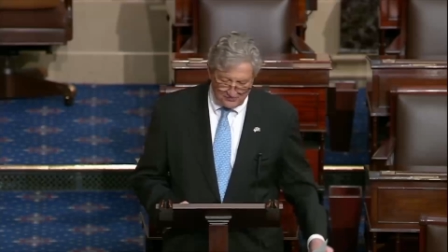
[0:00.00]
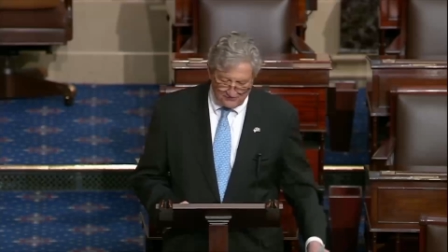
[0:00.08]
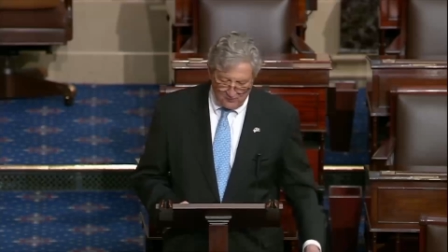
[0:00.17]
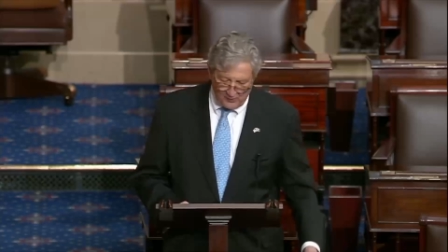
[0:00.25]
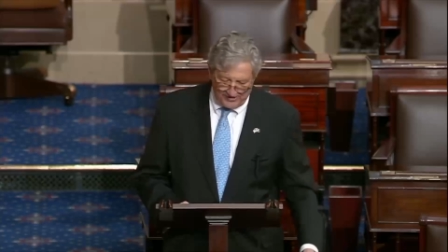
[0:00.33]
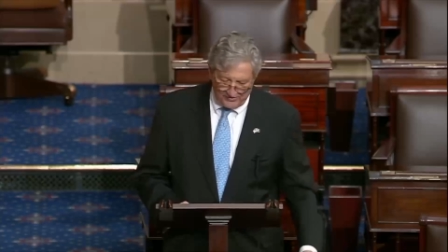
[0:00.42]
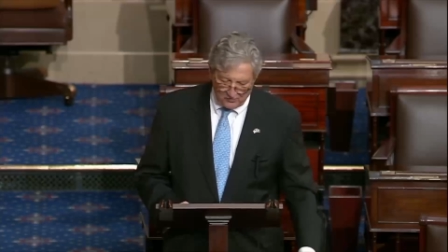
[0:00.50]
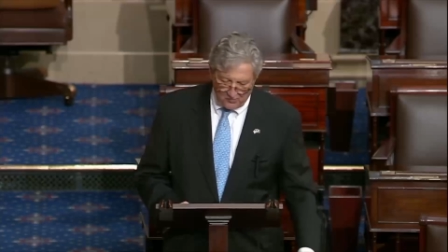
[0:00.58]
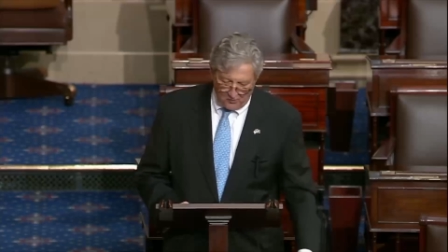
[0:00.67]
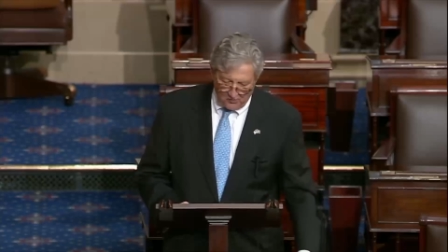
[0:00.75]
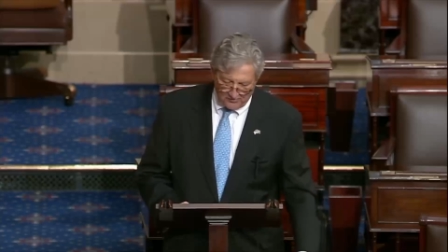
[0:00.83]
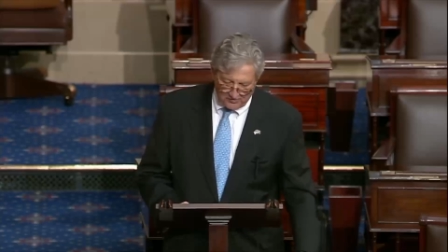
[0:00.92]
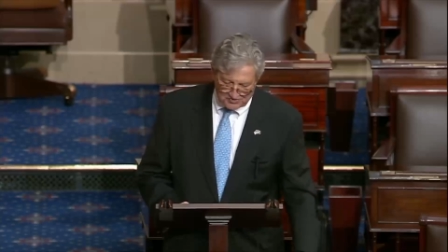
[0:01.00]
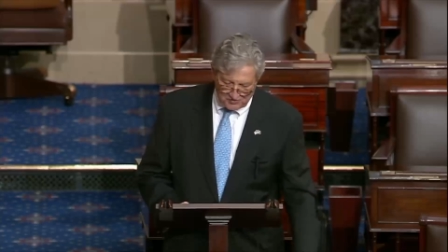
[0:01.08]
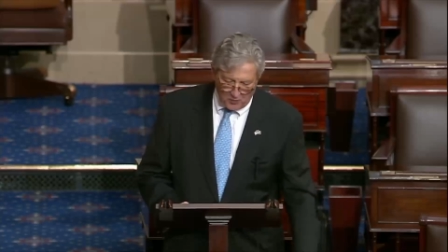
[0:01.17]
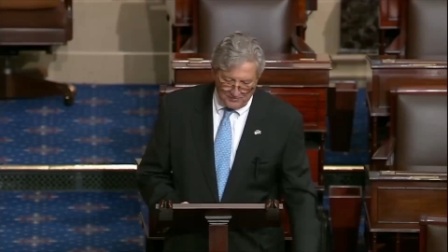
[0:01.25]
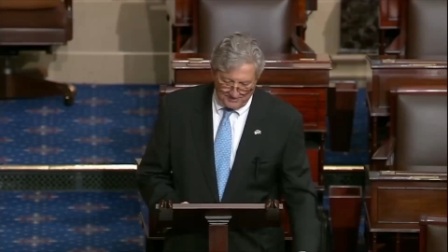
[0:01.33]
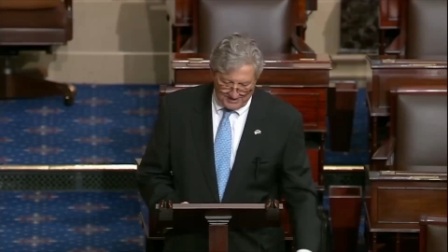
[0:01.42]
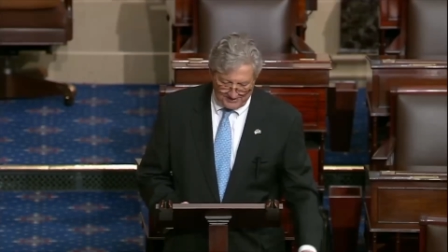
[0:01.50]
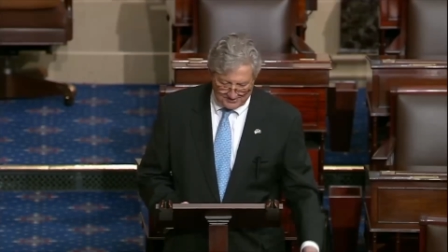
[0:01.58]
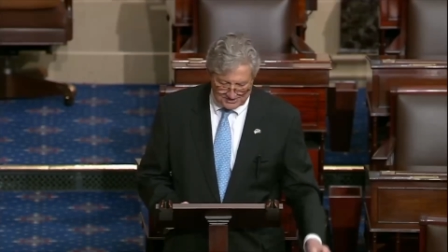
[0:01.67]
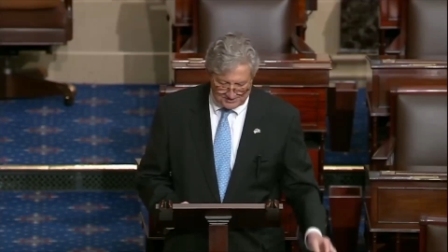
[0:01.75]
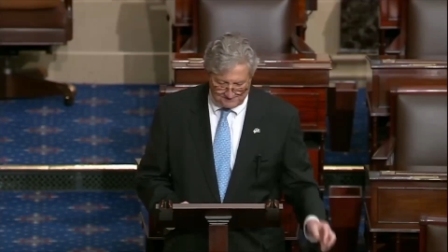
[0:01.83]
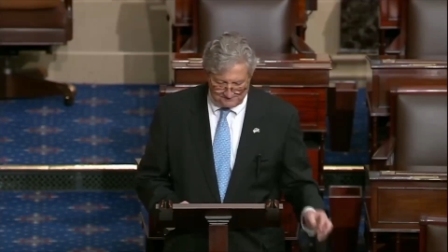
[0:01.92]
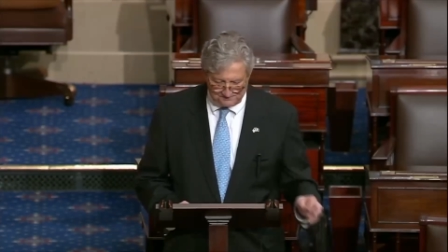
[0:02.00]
of wheat or corn or soybeans.